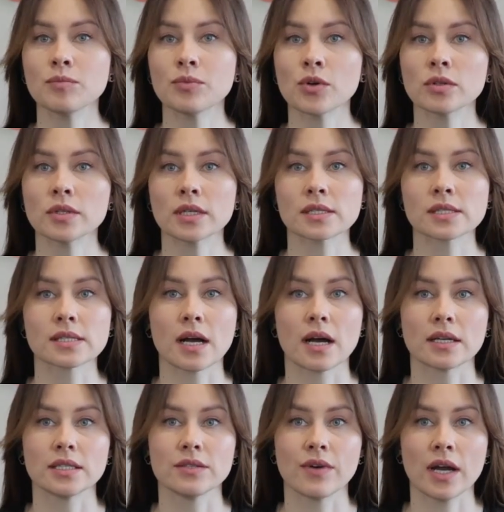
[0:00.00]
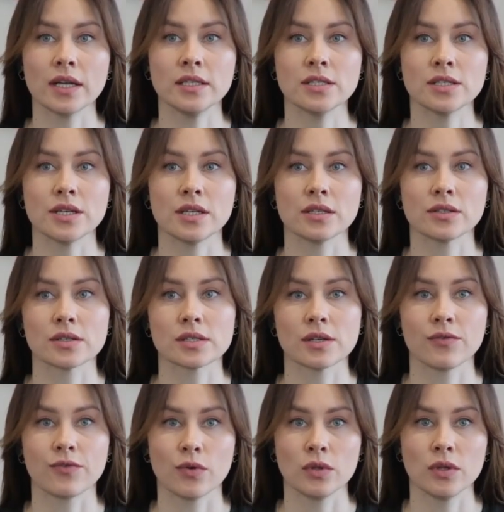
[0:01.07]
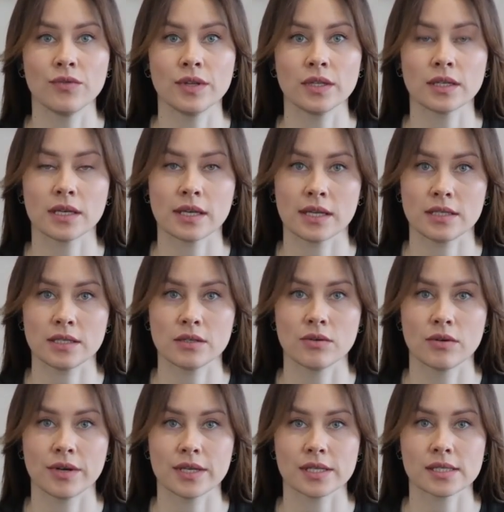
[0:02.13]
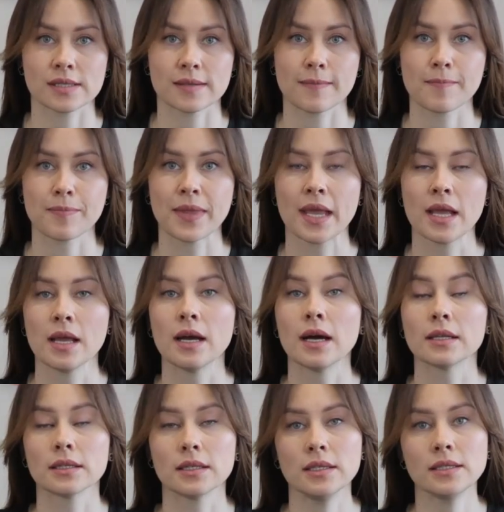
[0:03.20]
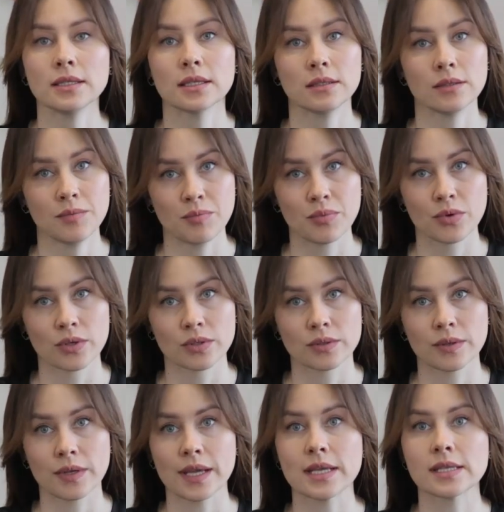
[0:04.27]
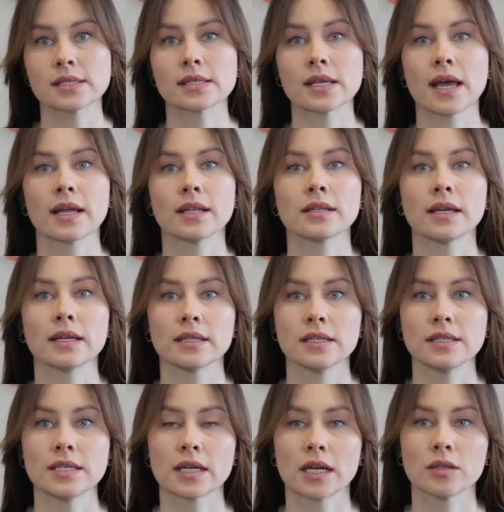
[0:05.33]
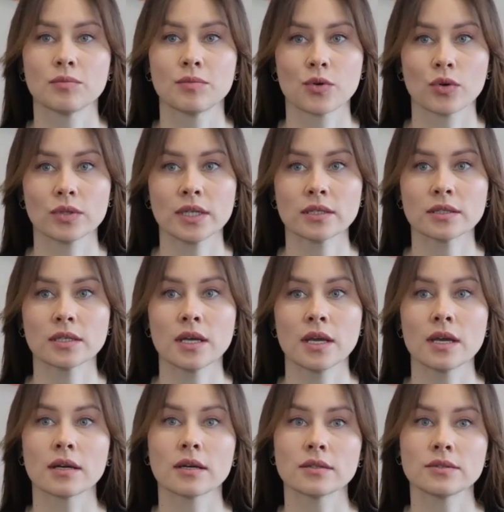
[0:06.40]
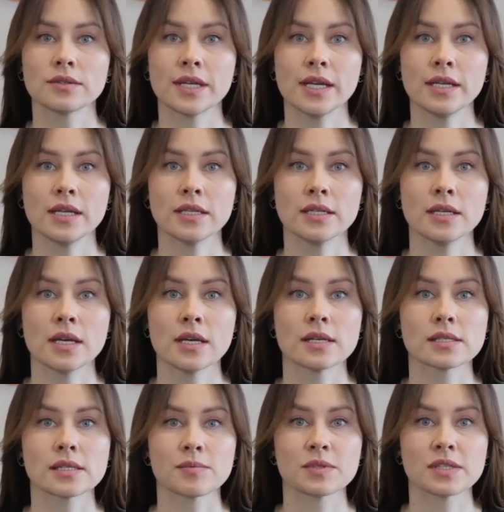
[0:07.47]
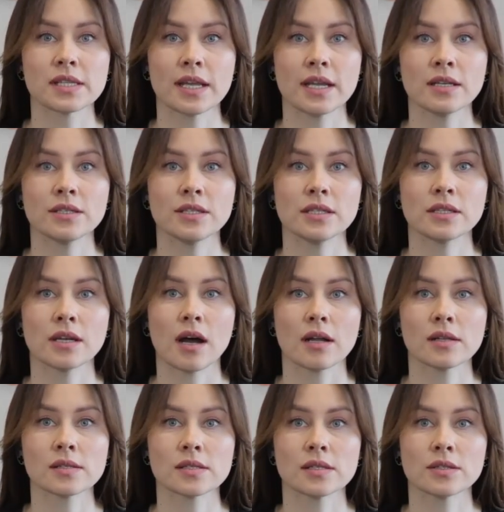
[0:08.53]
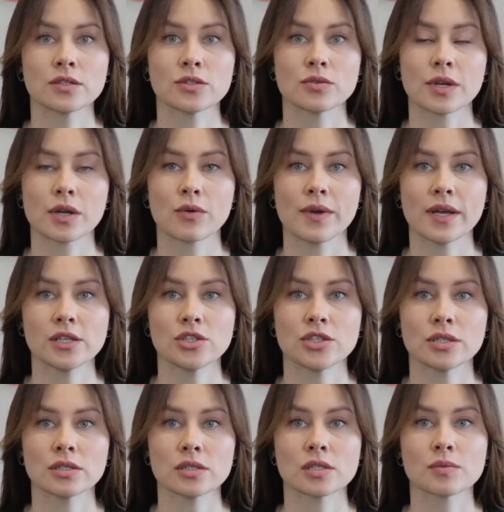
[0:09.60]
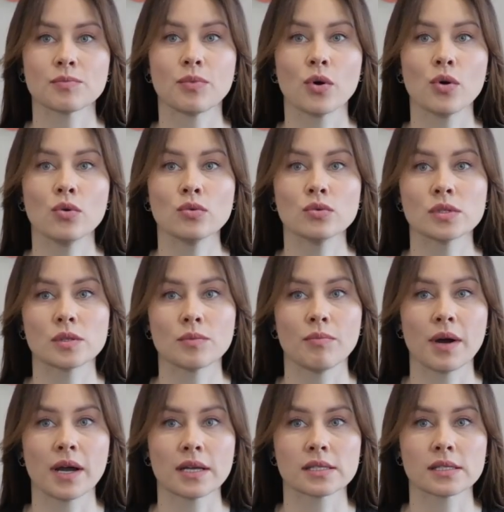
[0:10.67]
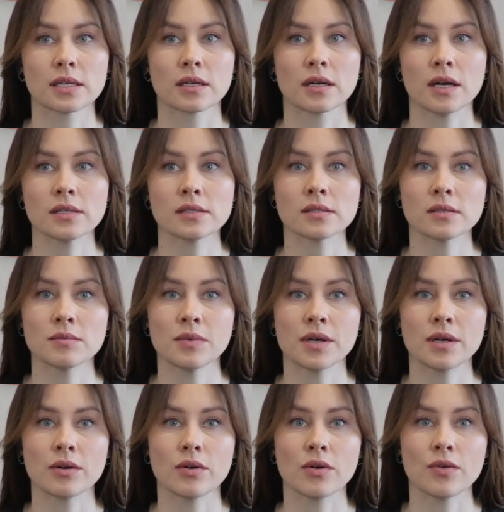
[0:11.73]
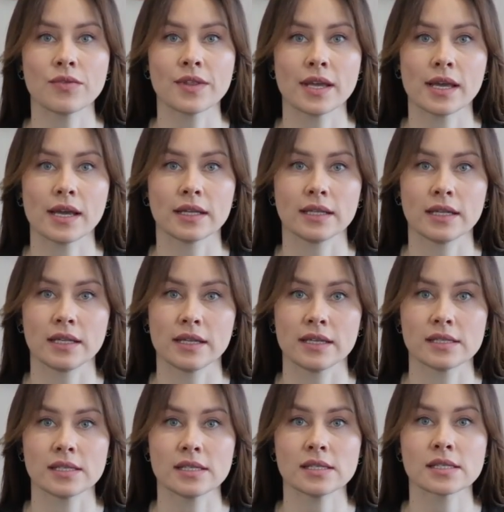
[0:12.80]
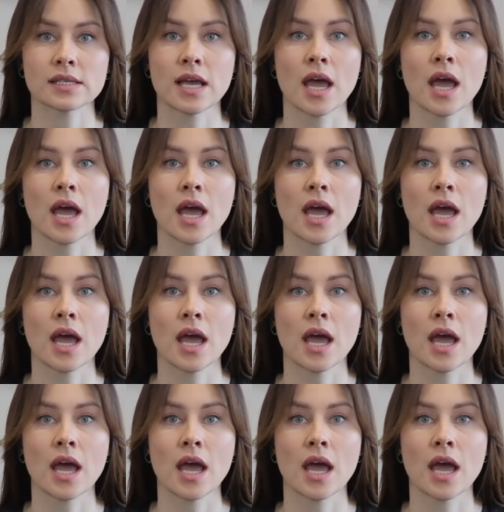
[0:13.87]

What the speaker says: products are divided into the following categories. Analytical report is an analytical product containing substantive answer to the questions posed by the customer of the analysis,